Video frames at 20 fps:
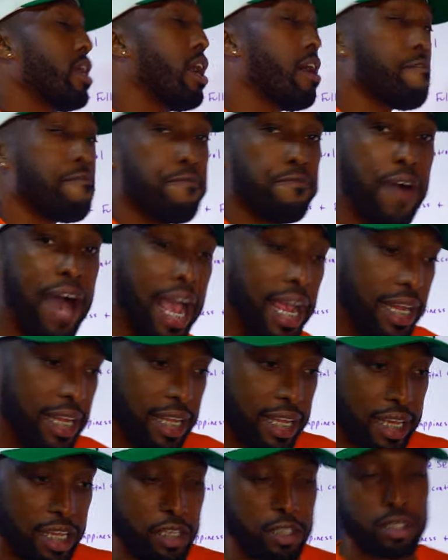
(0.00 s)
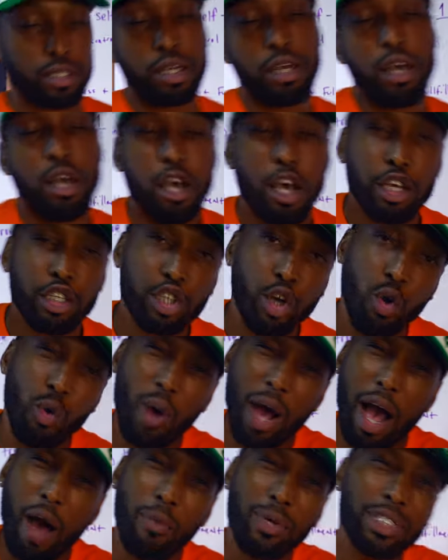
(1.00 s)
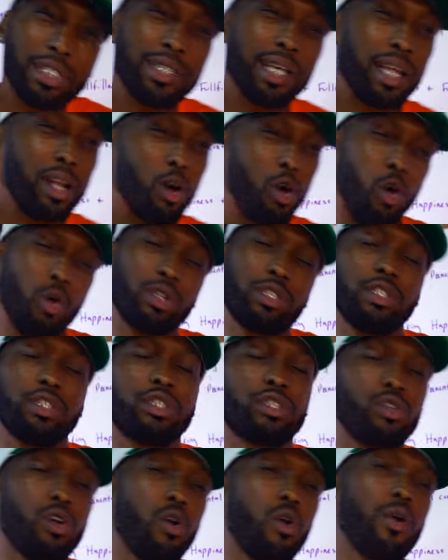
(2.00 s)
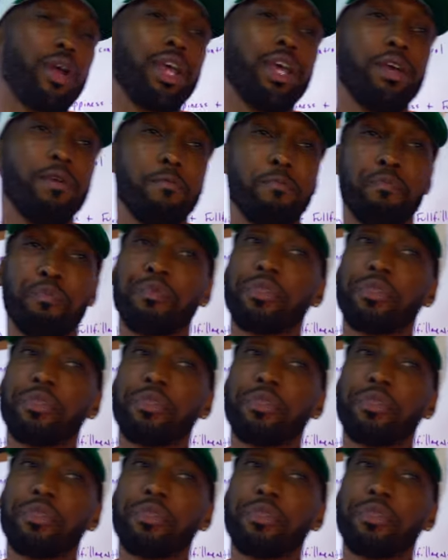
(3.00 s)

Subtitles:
of findings. So I would say the origin story